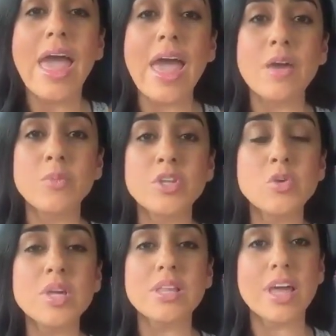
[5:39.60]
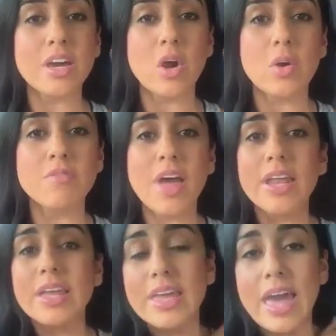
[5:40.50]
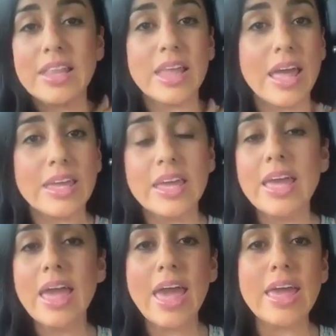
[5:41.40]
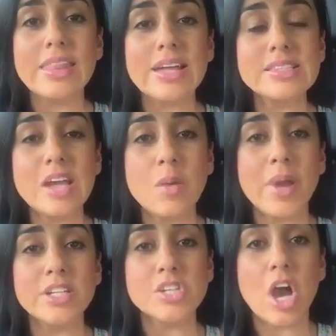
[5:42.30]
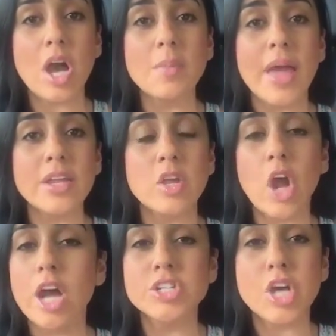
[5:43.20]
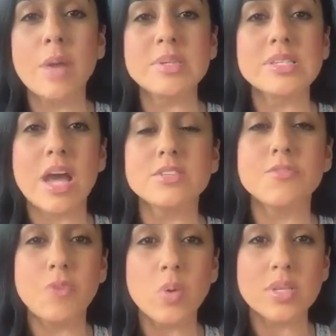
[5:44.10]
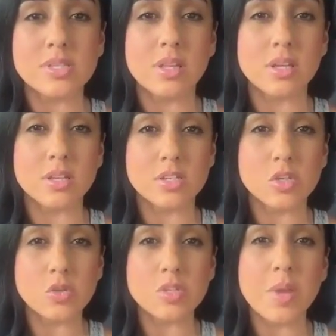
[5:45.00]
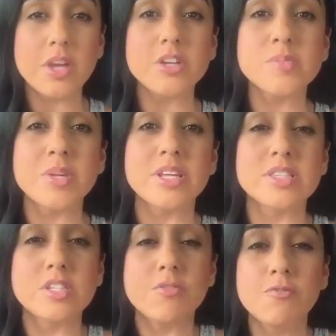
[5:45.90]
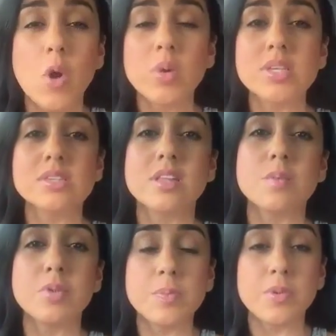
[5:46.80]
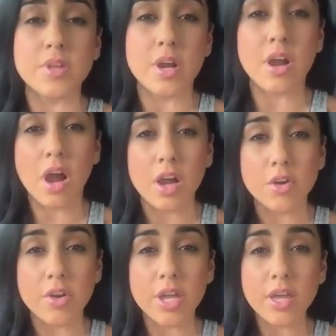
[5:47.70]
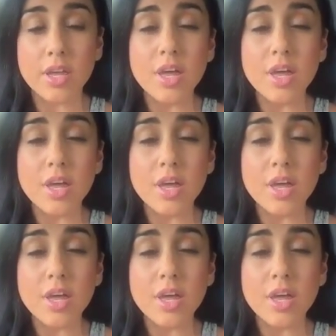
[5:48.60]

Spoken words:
And when you can let go of that and get like, hey, that's not my job, and our job is not to focus on the excuse makers, but it's to focus on the people that are hungry,